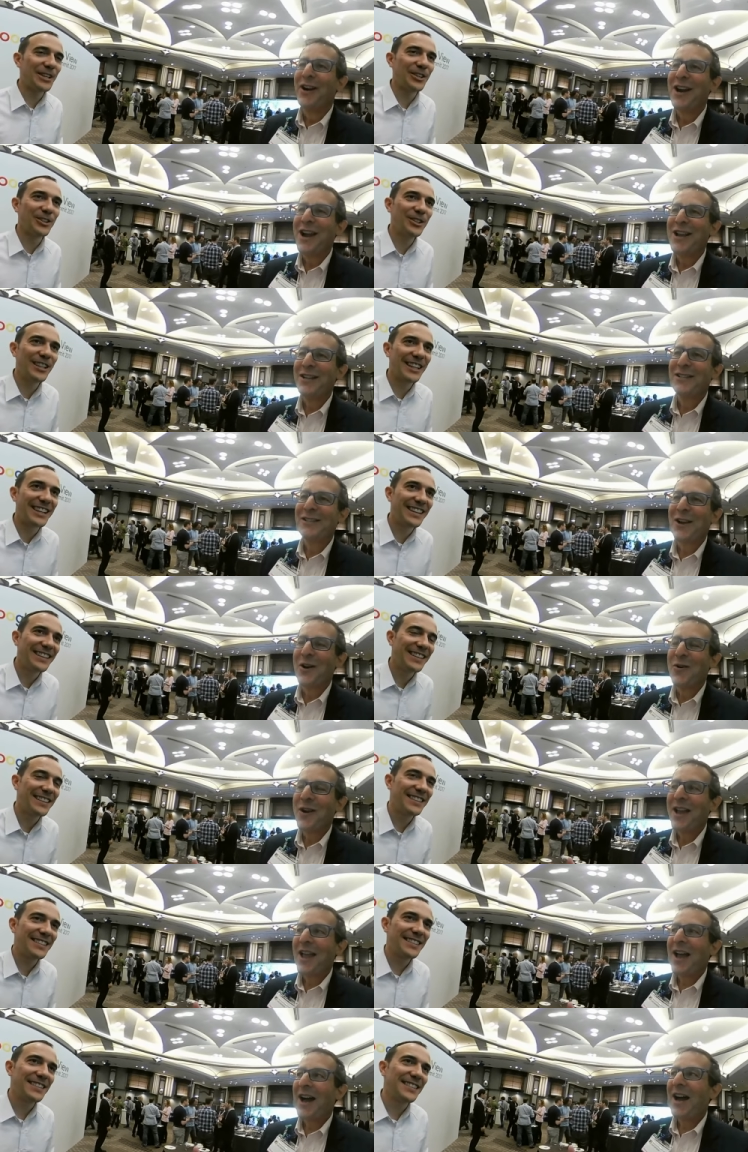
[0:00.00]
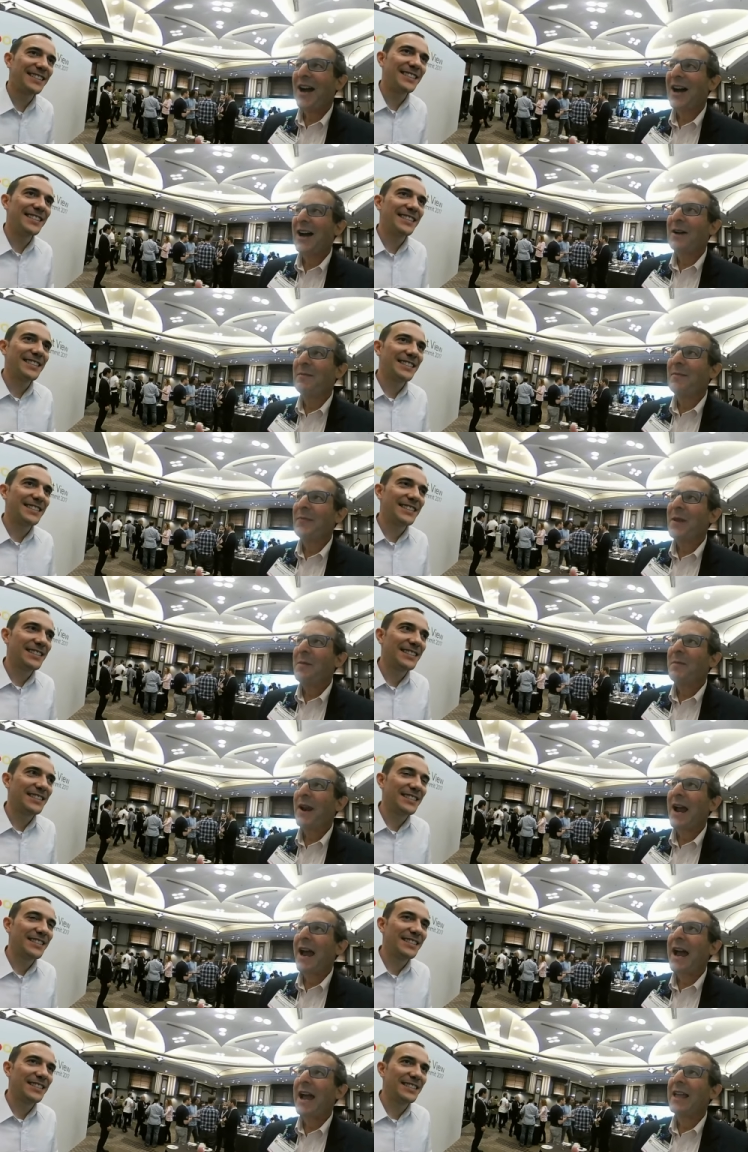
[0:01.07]
Speaker 1: here. Do. So, um,
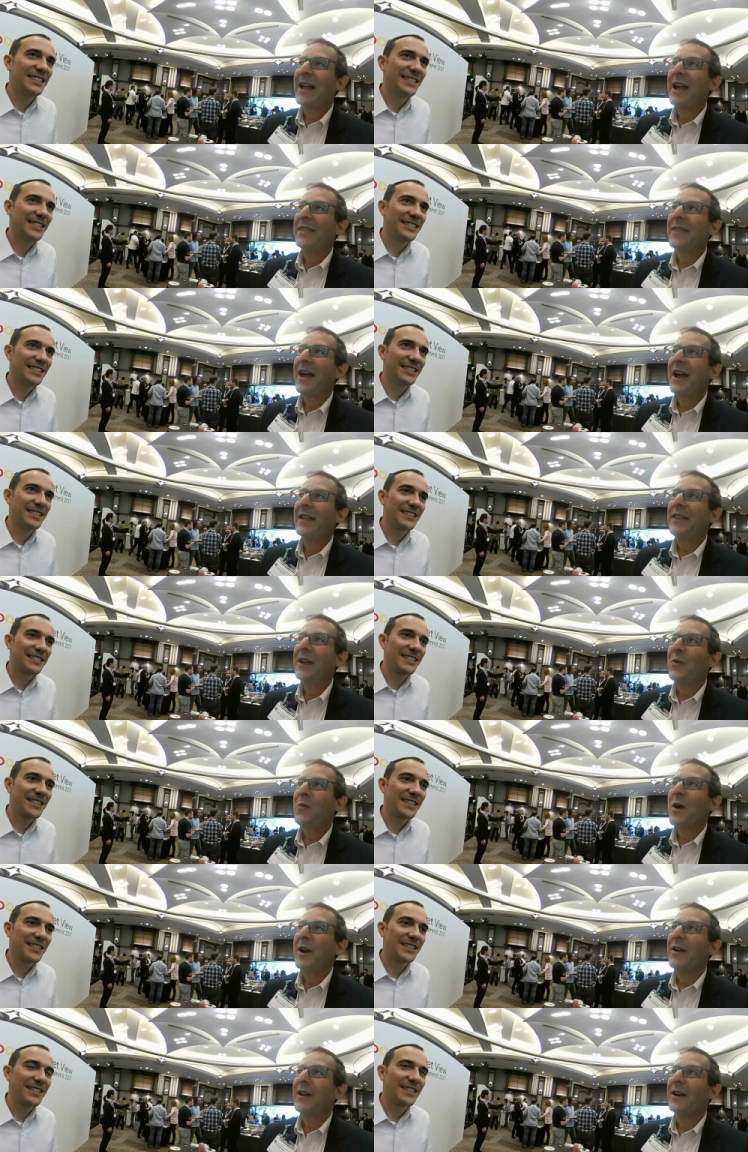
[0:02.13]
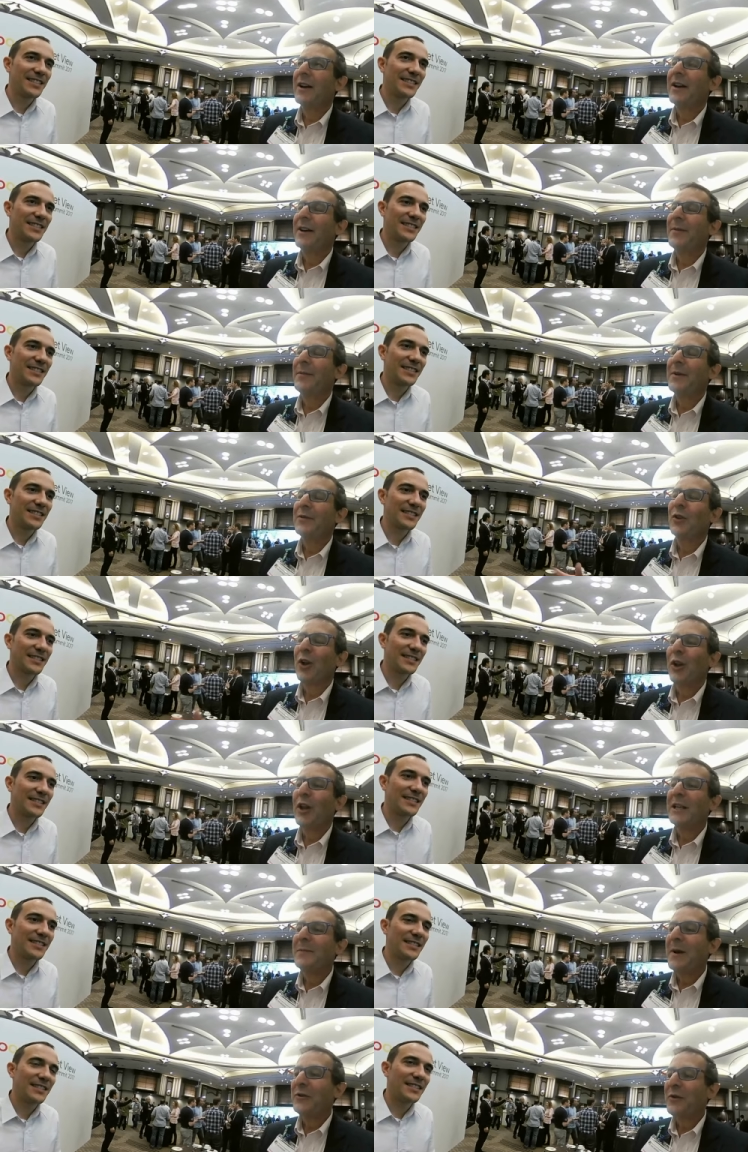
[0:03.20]
but I, I, I, think when um, I
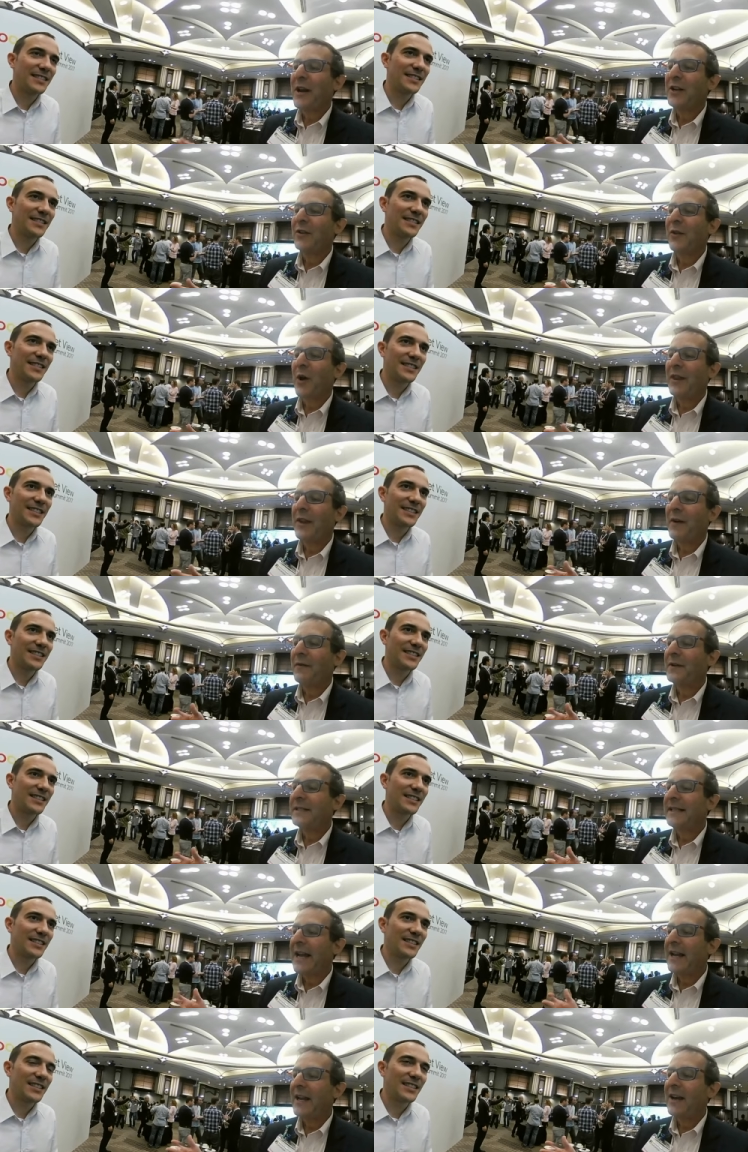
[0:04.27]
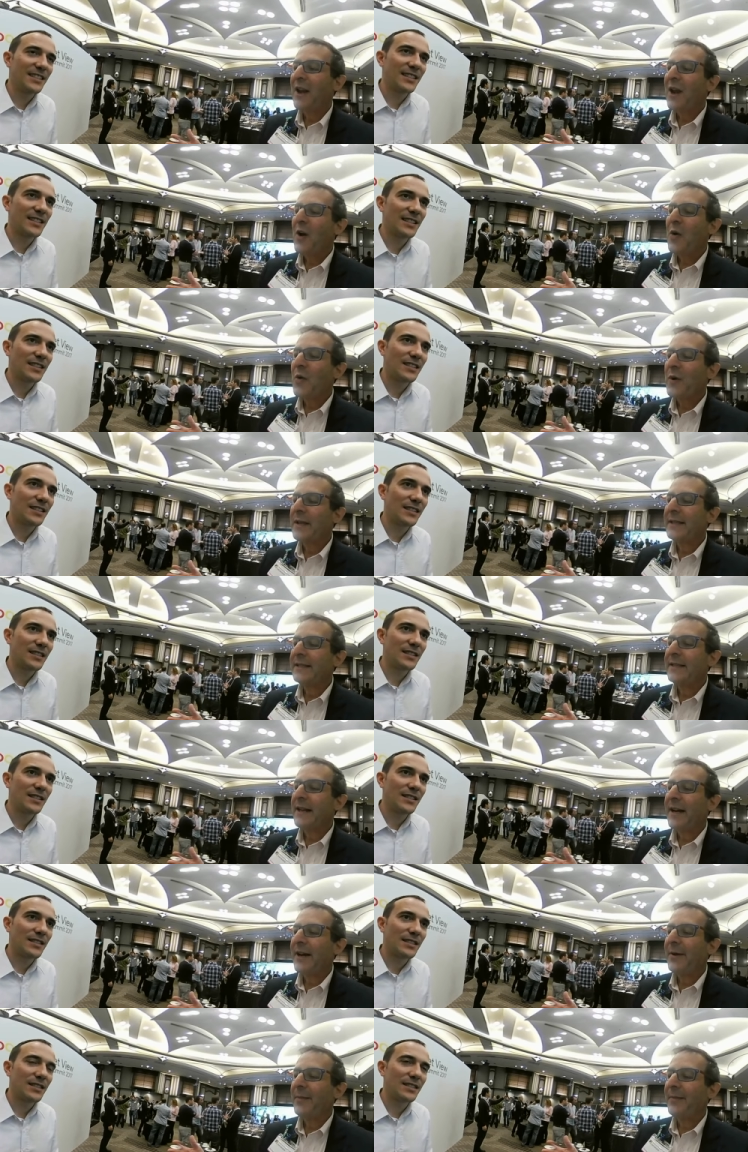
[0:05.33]
lost my train of thought there for a second was,
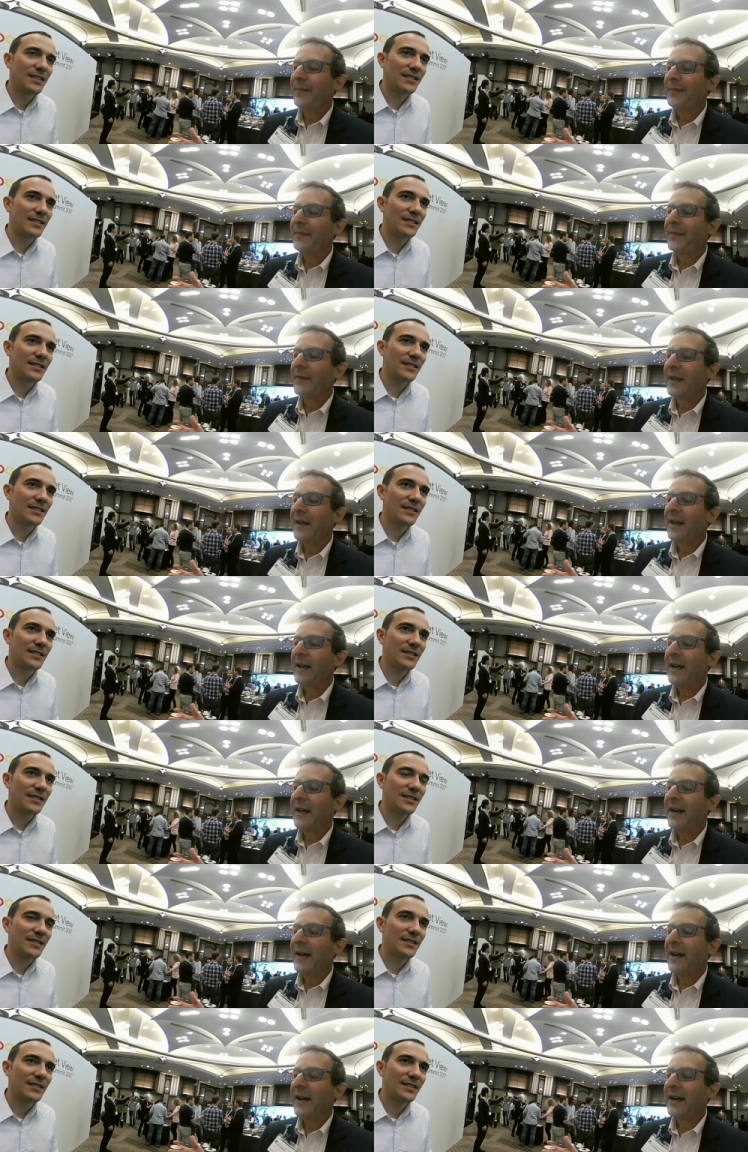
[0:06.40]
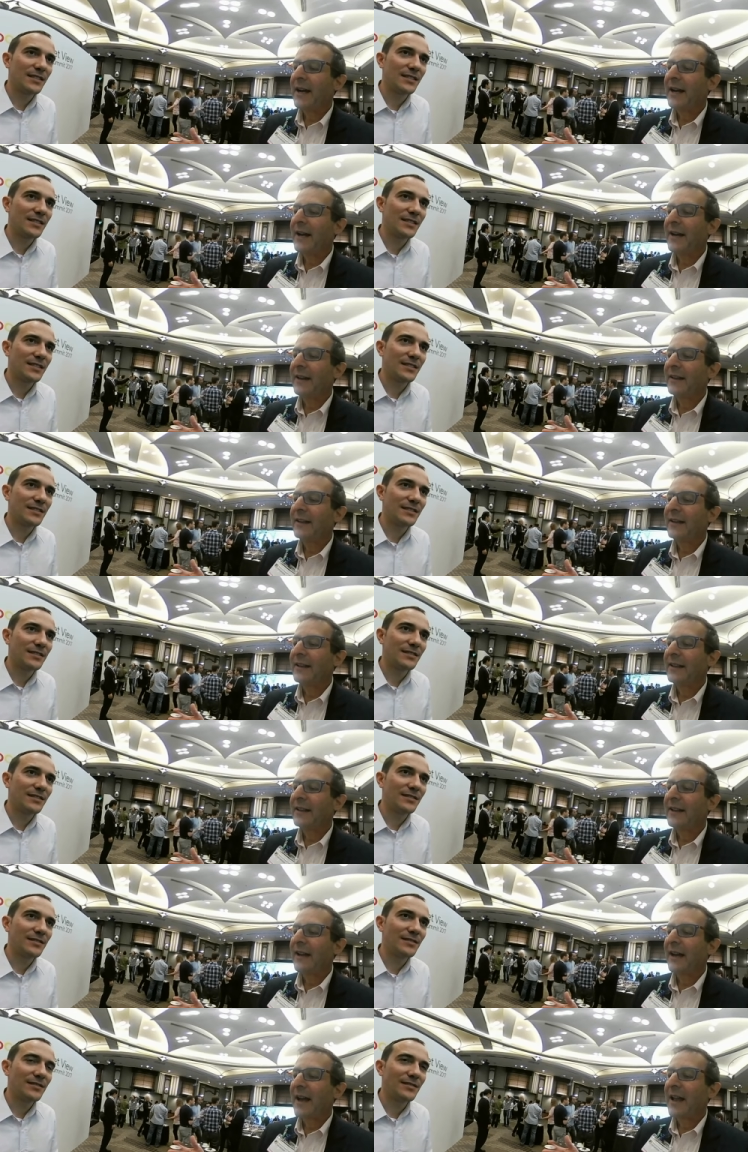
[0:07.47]
um, uh,
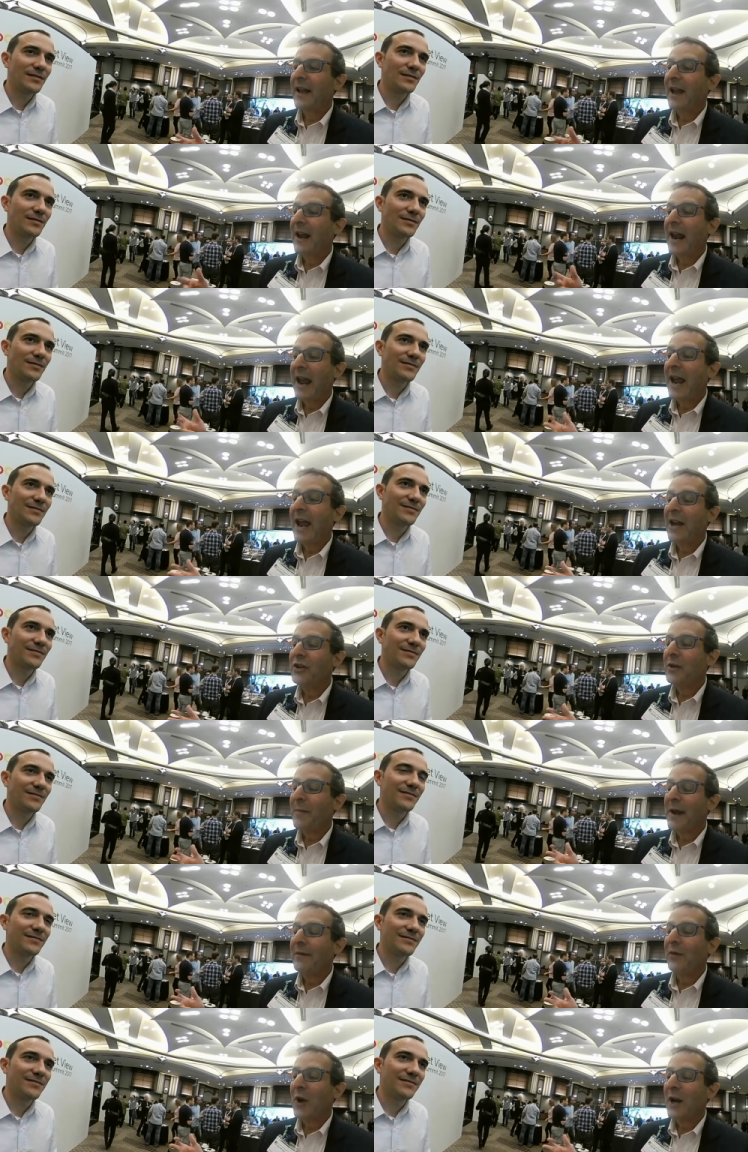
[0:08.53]
and I actually may have